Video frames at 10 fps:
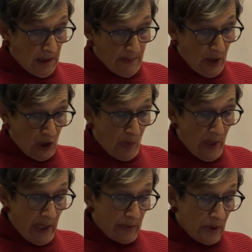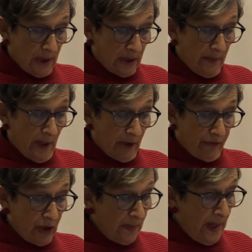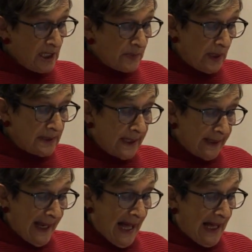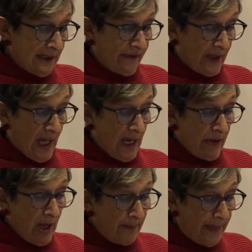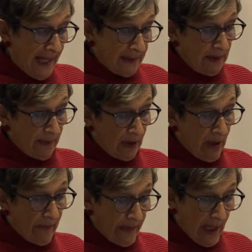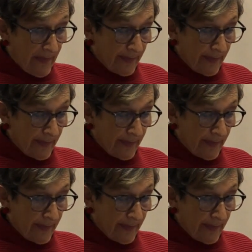especially where there was a demand for independence, but it didn't advocate the abandonment of the